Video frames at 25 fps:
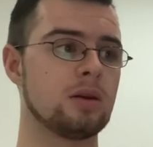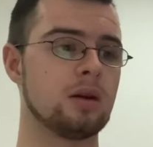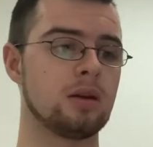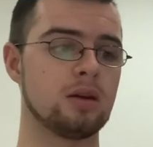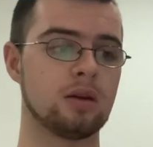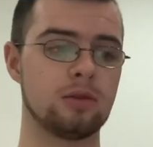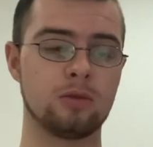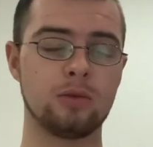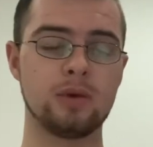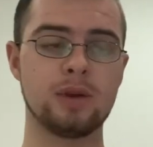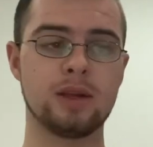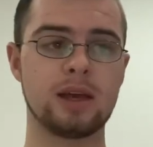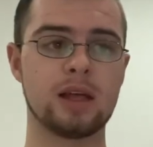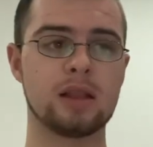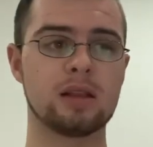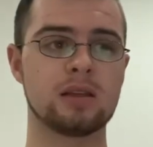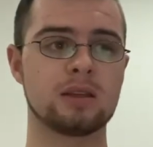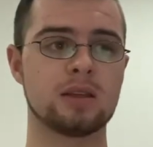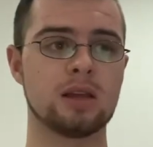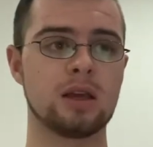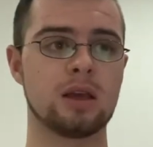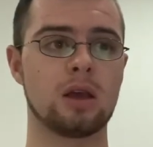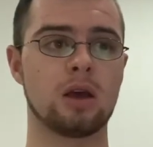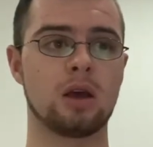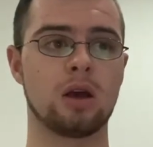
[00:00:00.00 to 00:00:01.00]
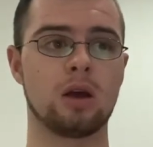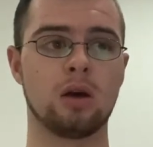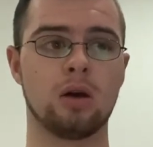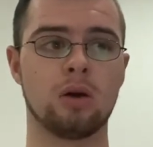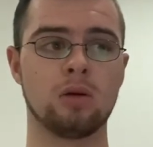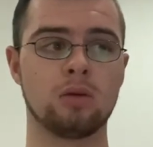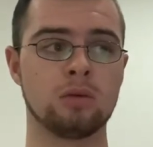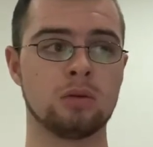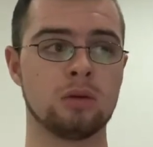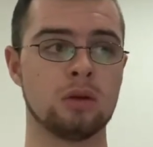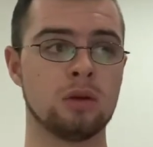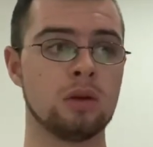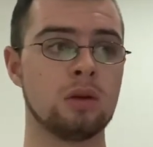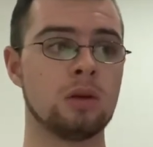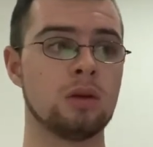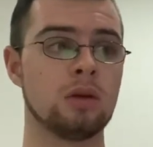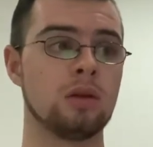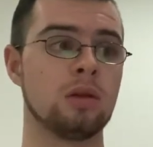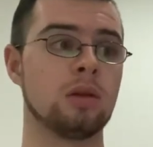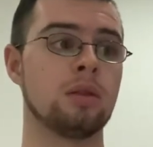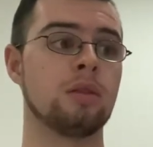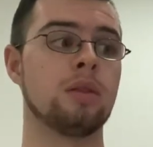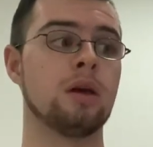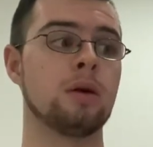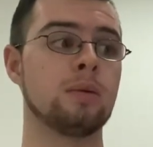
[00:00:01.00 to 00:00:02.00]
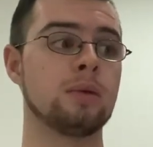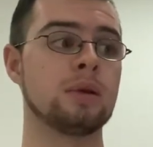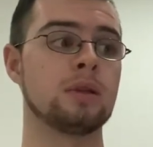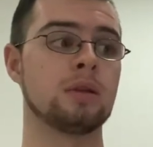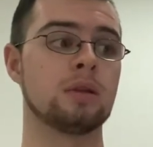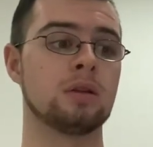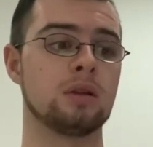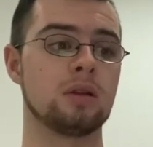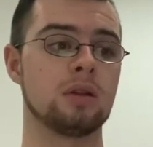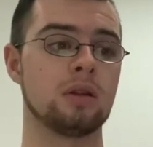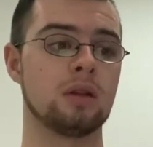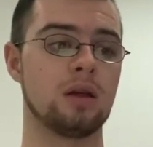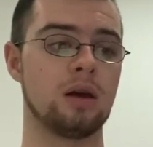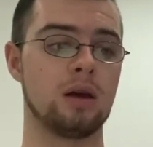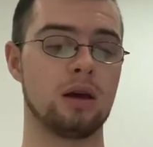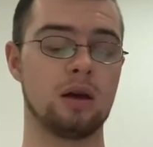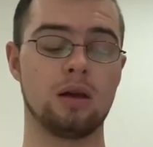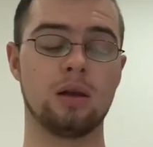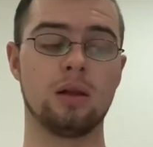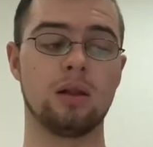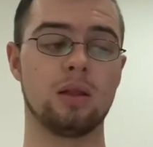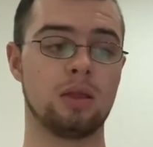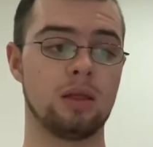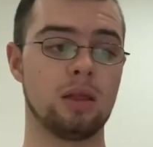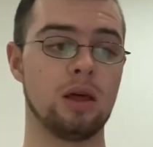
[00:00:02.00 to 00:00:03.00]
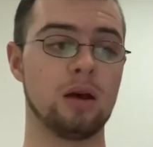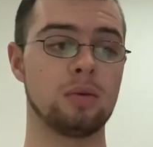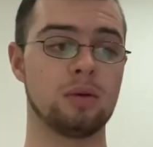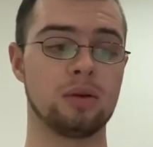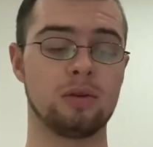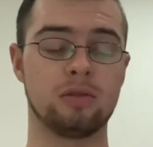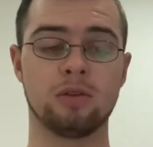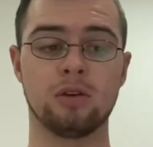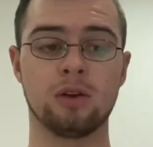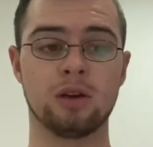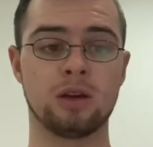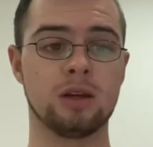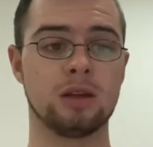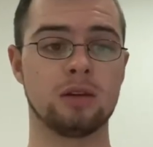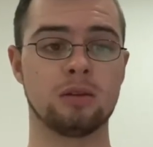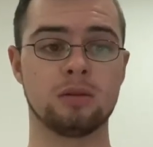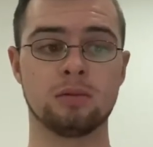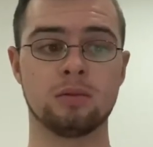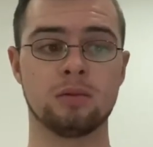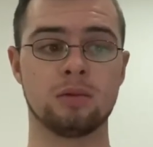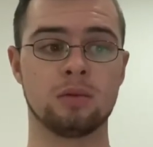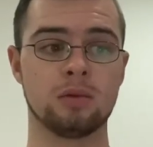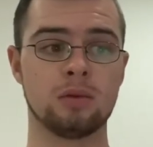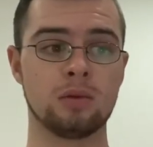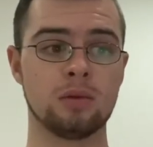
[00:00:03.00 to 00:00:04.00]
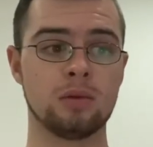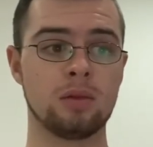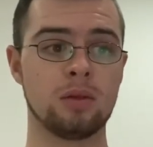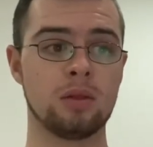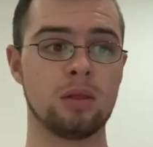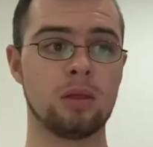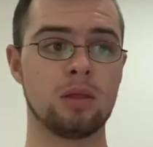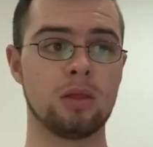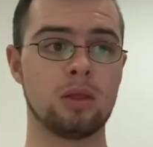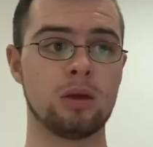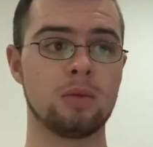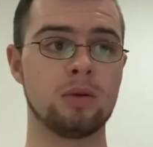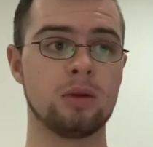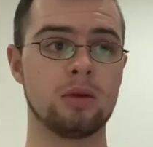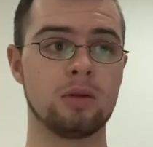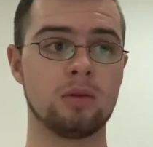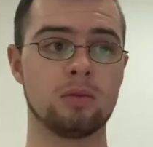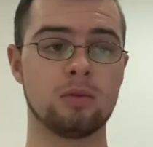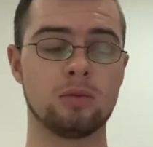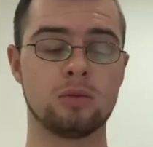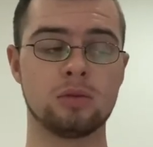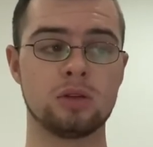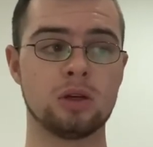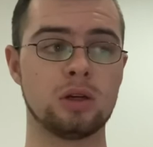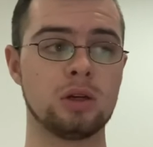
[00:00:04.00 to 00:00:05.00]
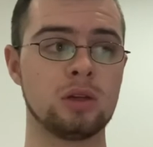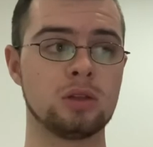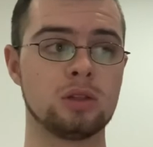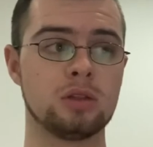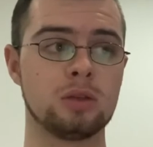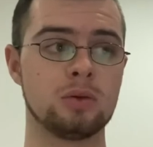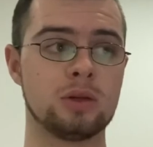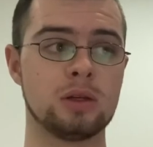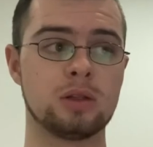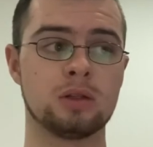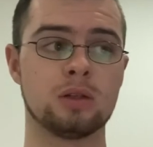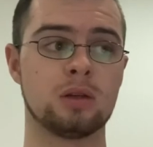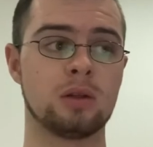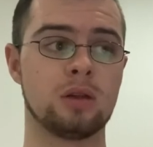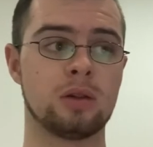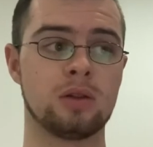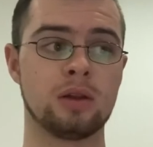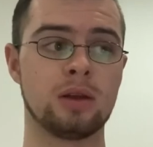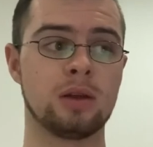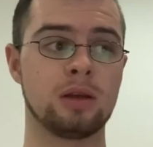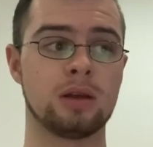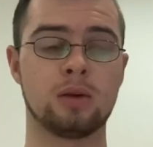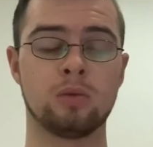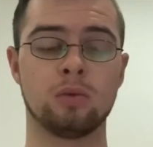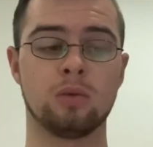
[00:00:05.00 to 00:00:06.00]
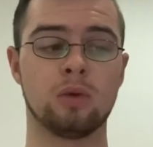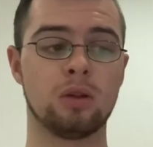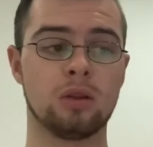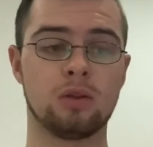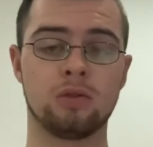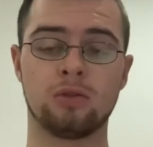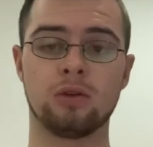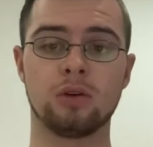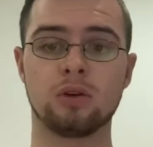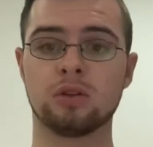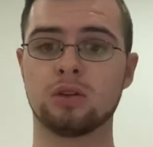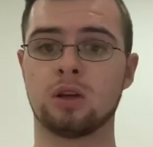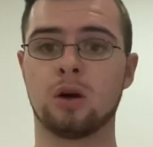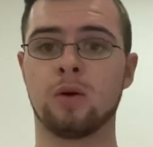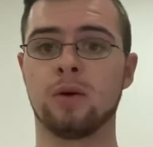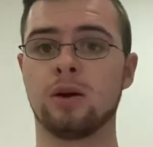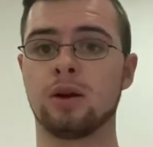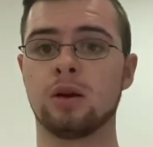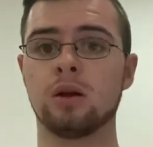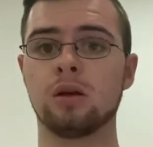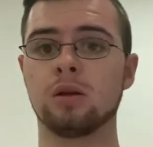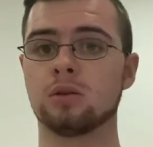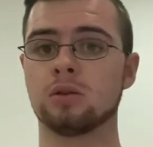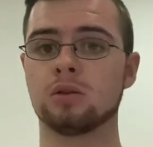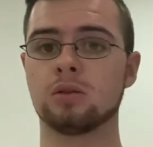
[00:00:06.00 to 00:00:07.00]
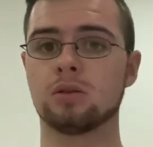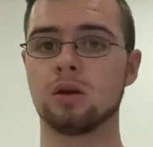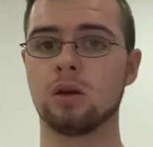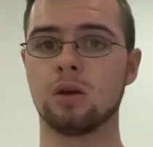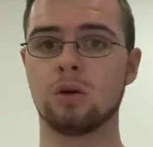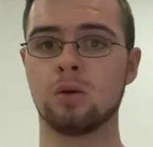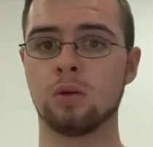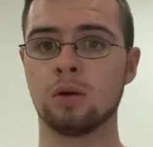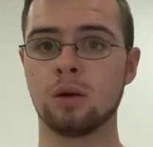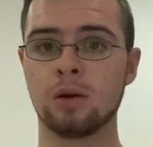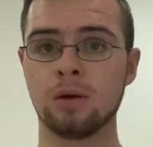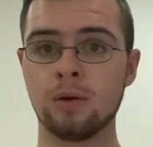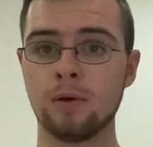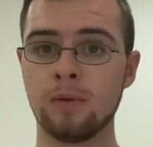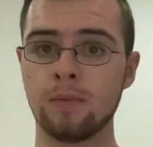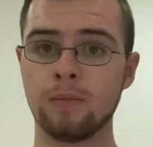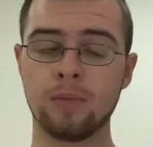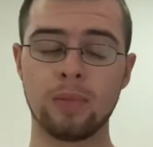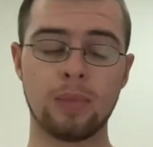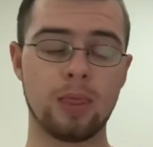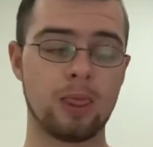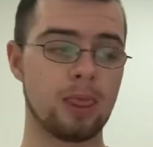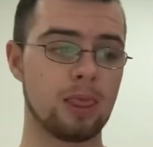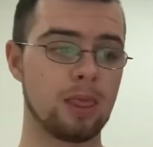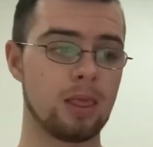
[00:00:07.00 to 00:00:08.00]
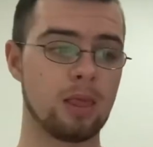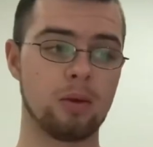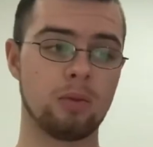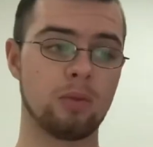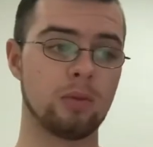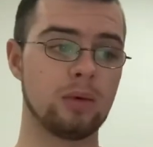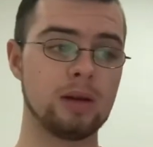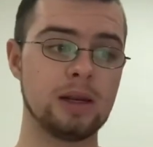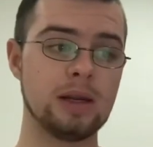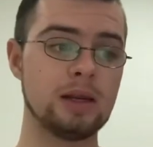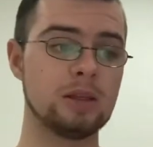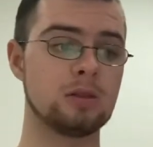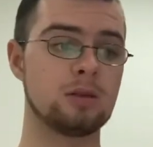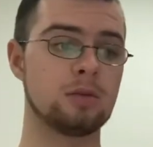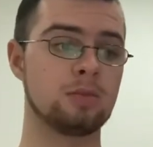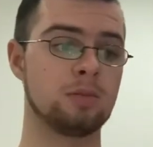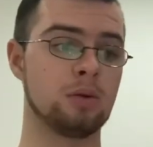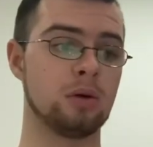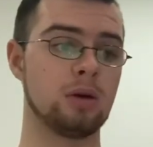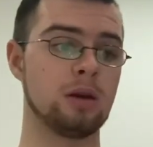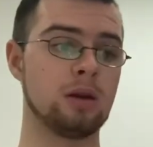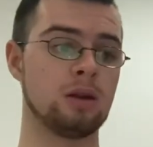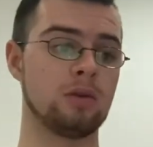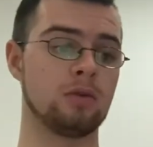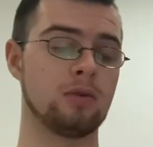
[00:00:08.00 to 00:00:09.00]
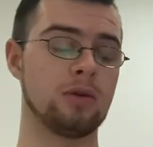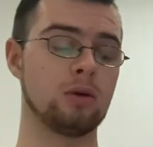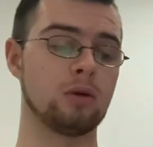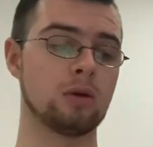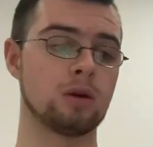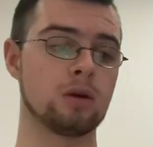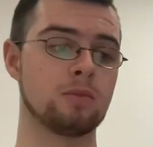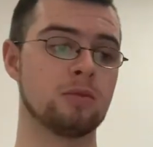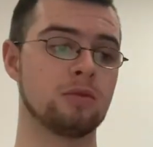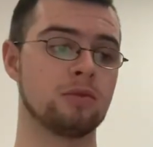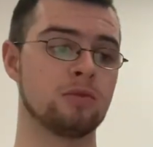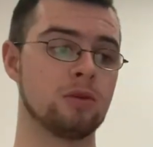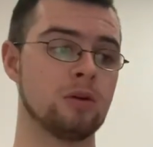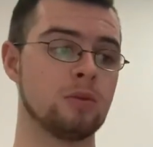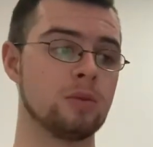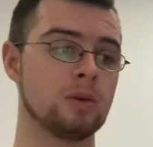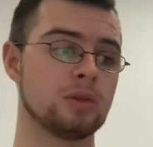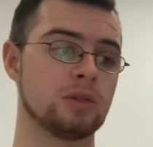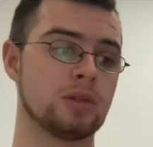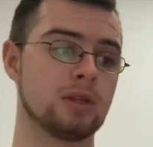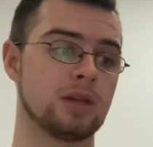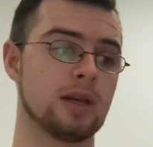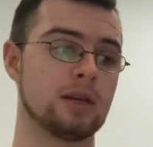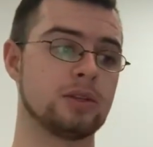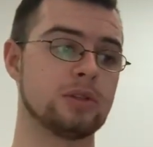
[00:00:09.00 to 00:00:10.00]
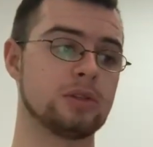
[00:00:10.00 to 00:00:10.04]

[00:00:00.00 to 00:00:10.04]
we get the second goal, they'll be they'll be turning to each other thinking, what the fuck's going on? So we need to put in a real good performance against